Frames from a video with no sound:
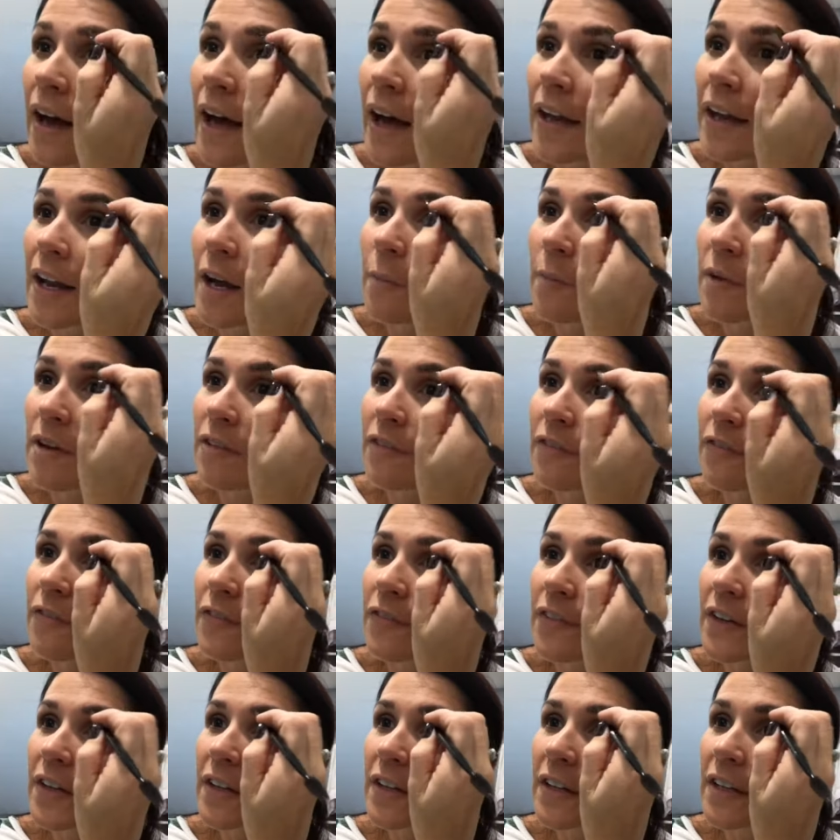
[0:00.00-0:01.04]
and I'm gonna
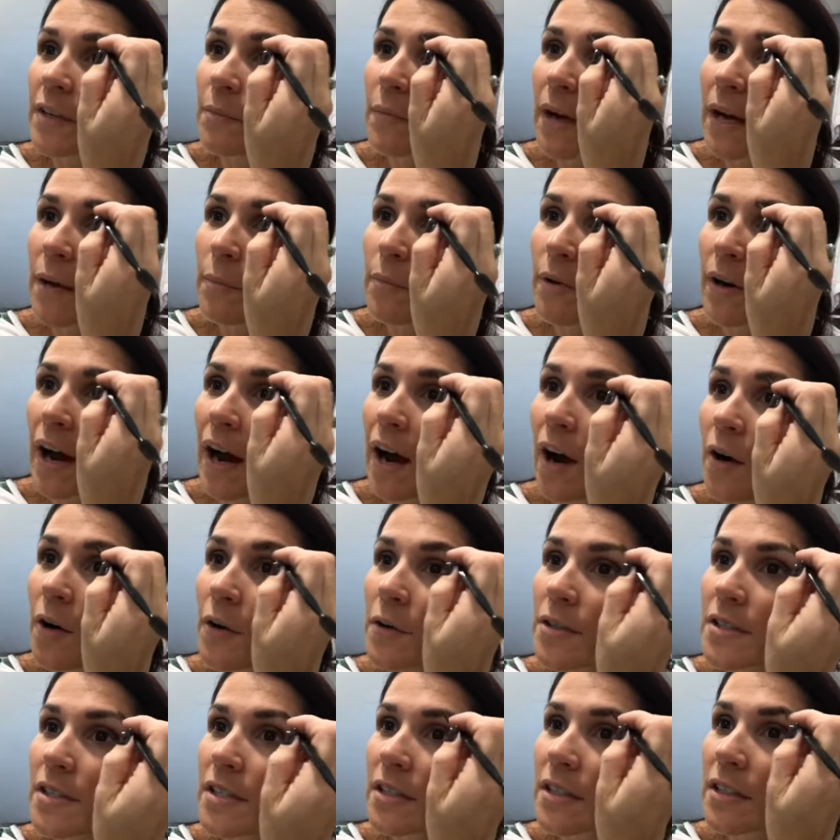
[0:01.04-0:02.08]
fill in my
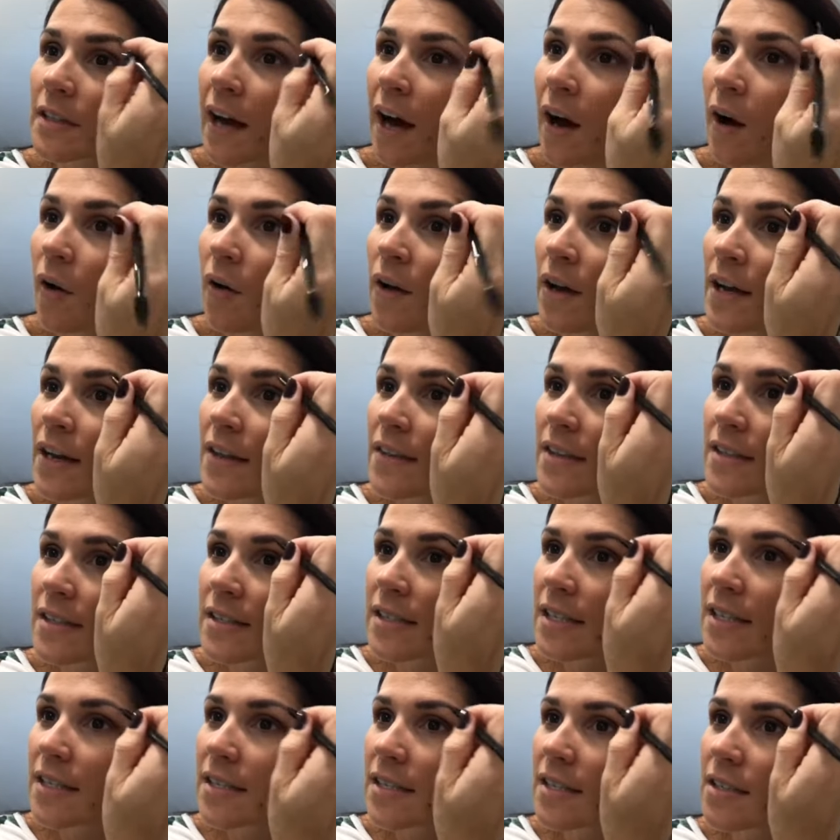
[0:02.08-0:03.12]
brows. Now,
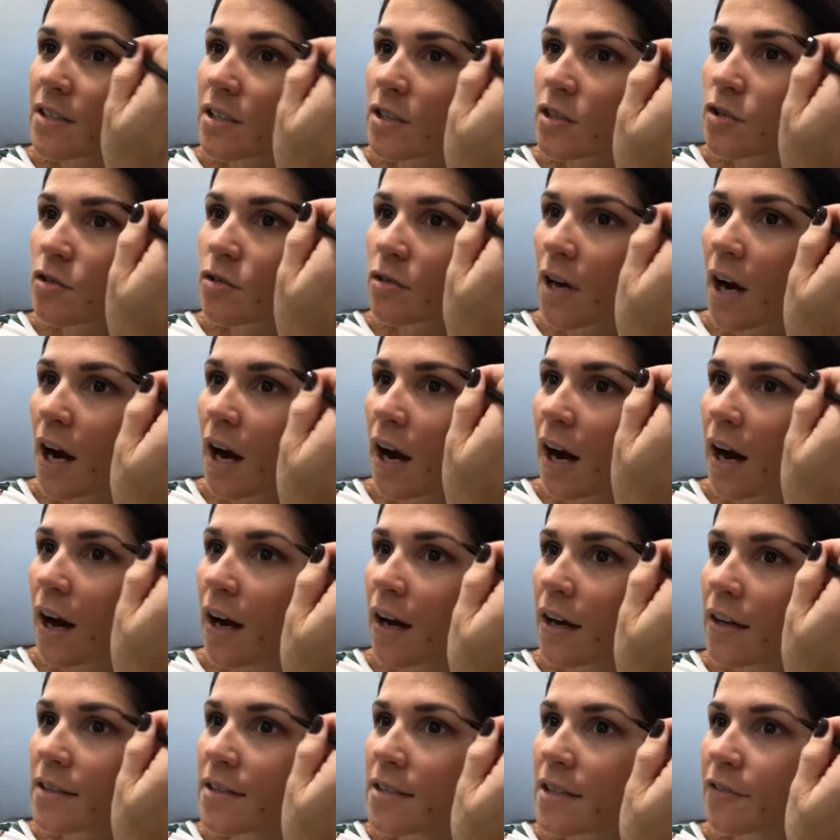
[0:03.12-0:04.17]
this isn't to
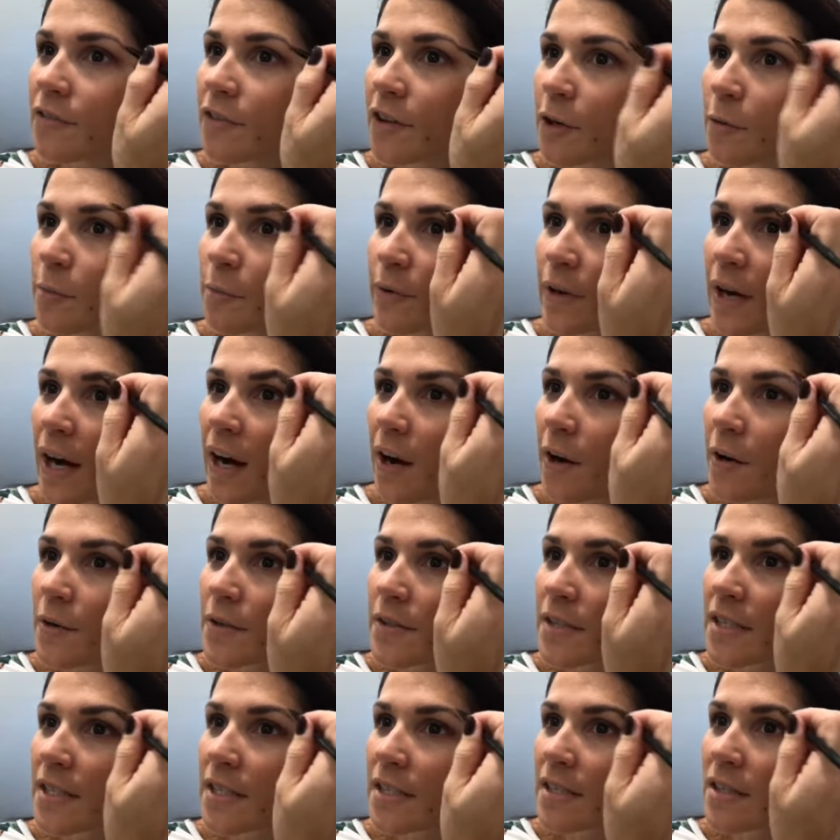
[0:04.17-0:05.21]
draw different
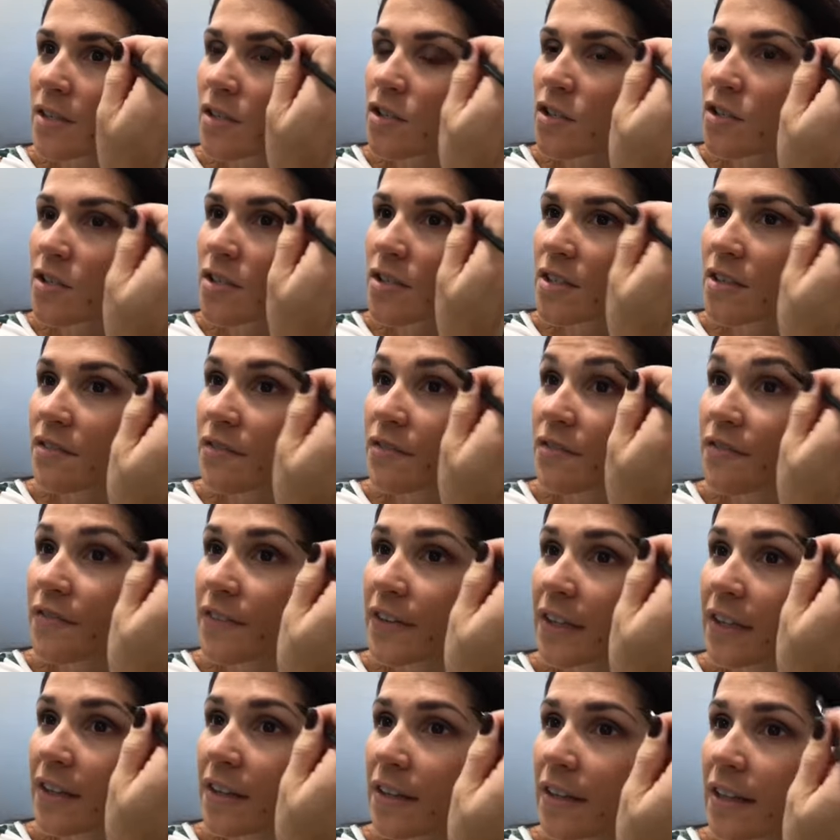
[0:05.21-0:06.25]
brows. This is just to
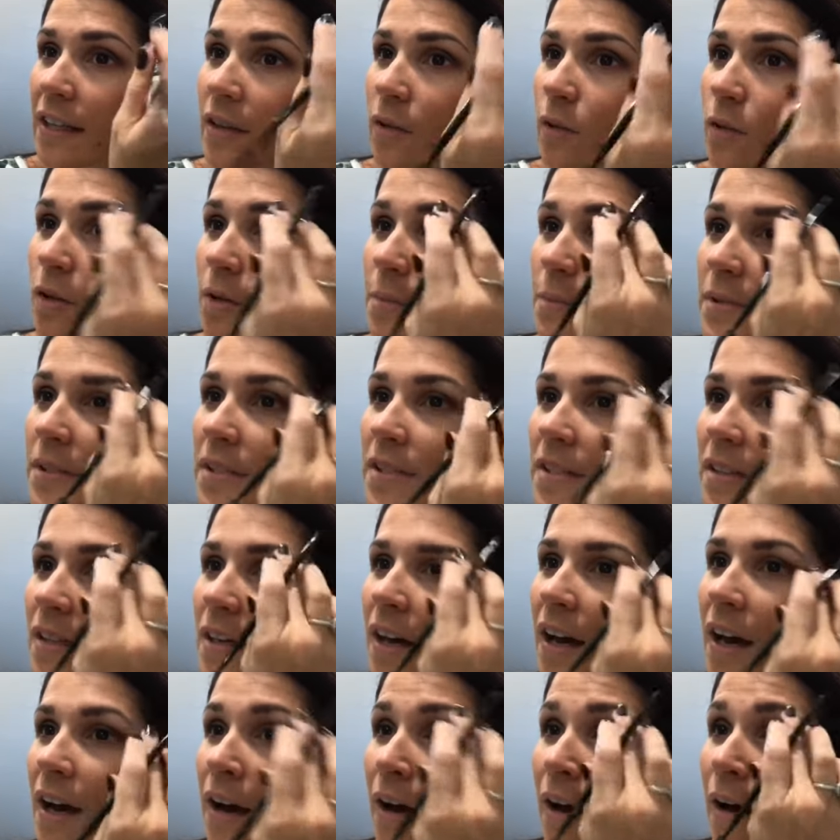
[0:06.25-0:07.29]
fill in, whoops.
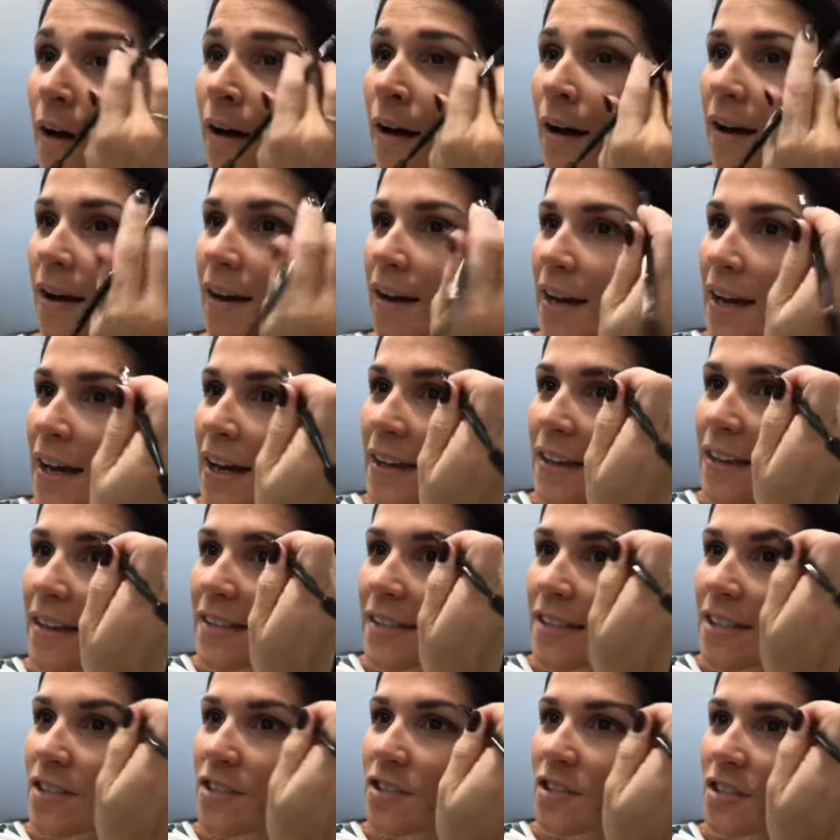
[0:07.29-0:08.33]

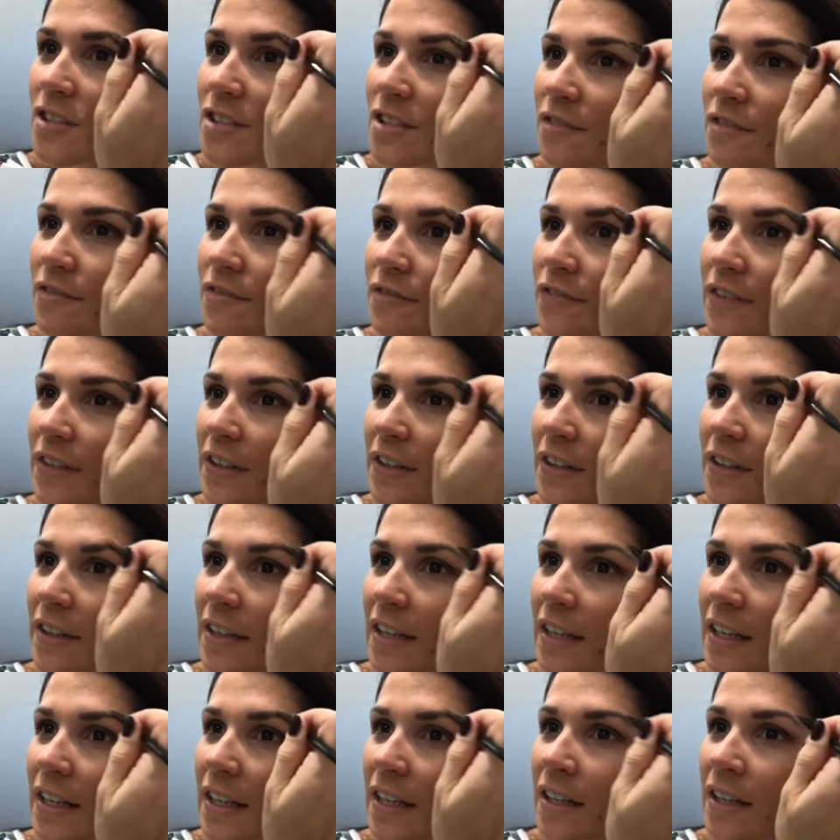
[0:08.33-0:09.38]
This is just to fill
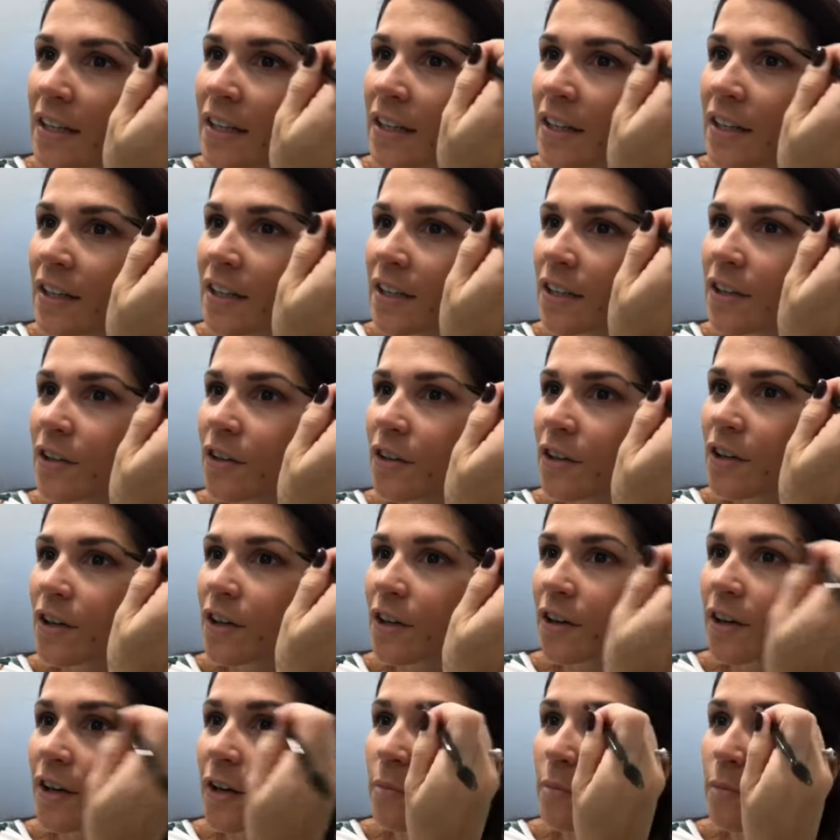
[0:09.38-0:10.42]
in your
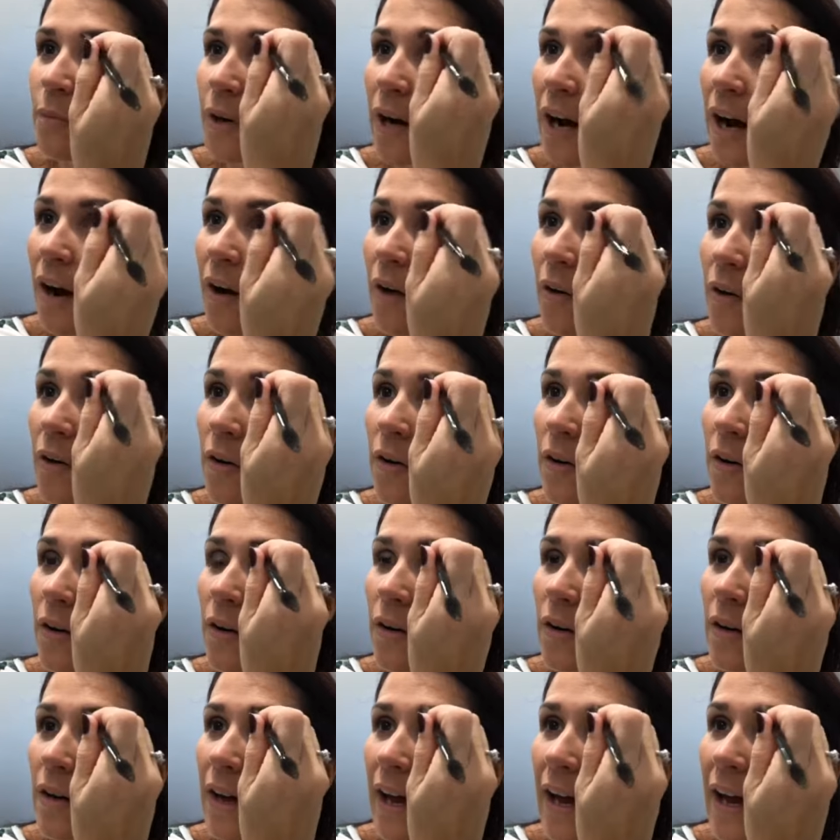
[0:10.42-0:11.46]
current brow,
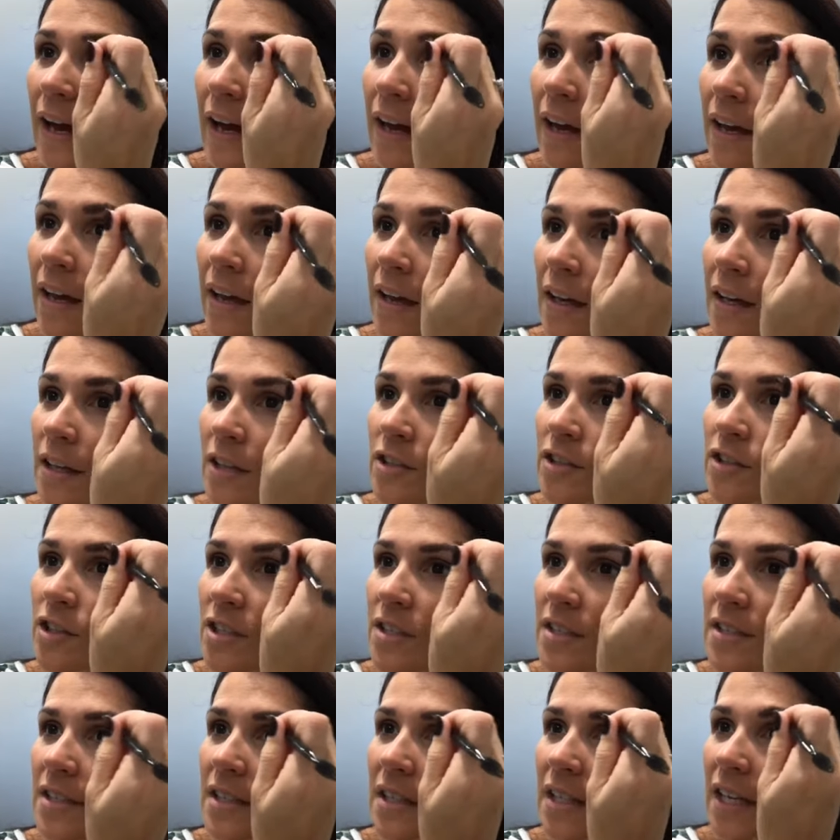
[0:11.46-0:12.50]
okay?
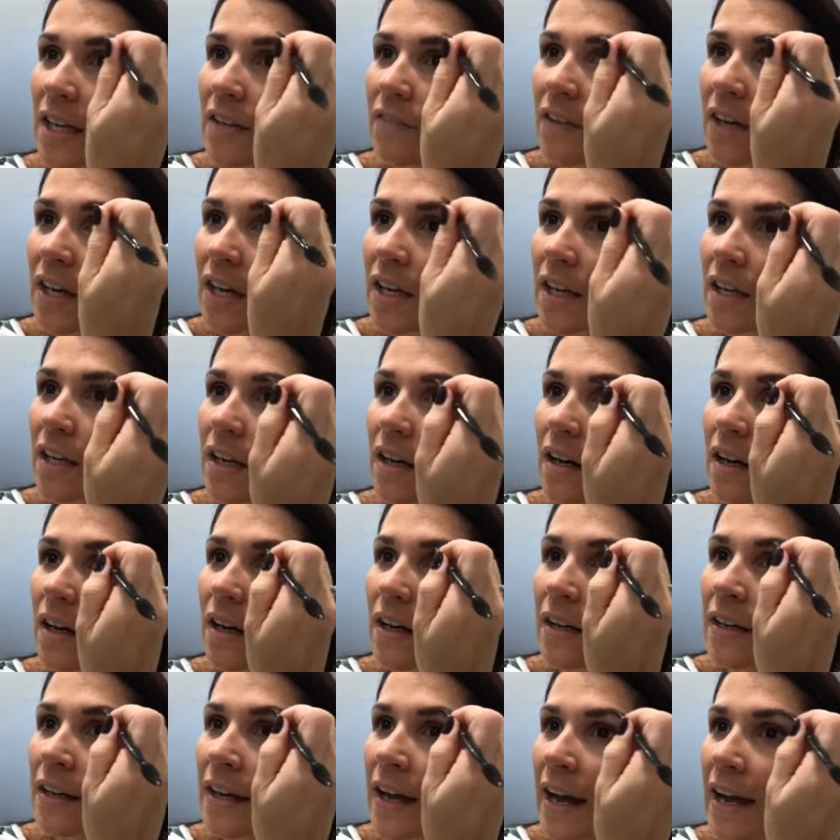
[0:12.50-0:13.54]
Just to give it
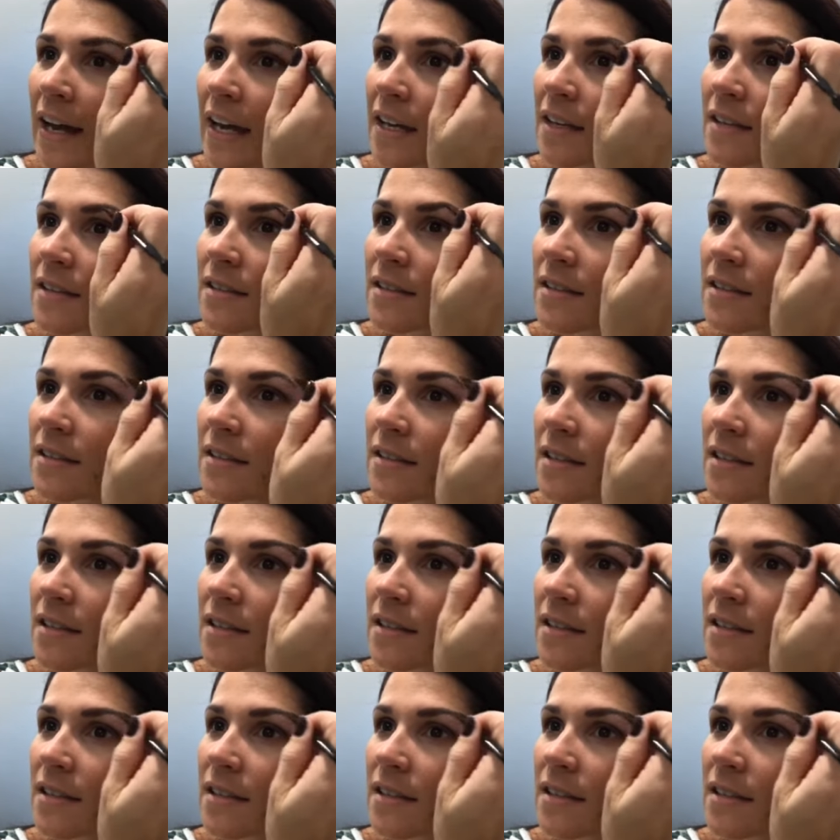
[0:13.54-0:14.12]
a nice,